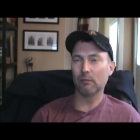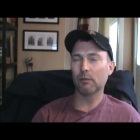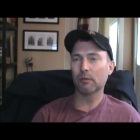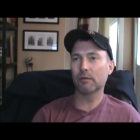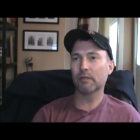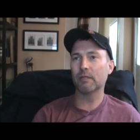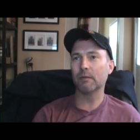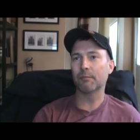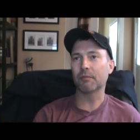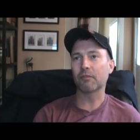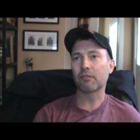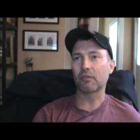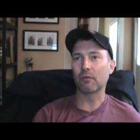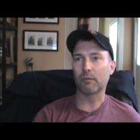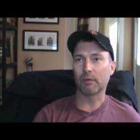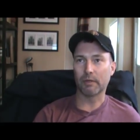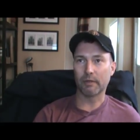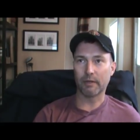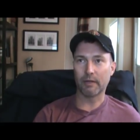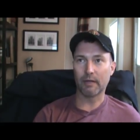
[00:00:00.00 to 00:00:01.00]
It'll keep you
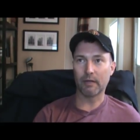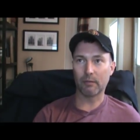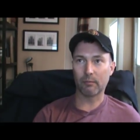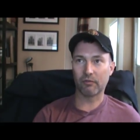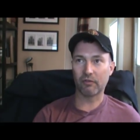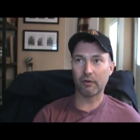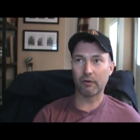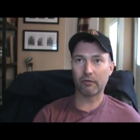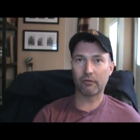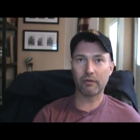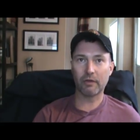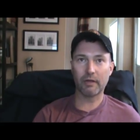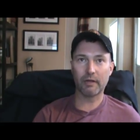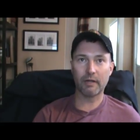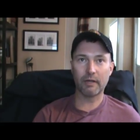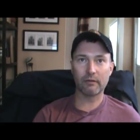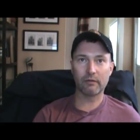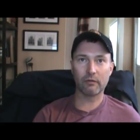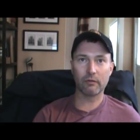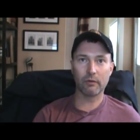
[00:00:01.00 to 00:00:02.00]
somewhat anonymous. I decided
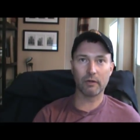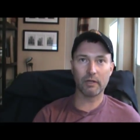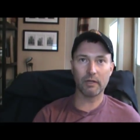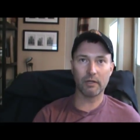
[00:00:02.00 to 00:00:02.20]
not to go to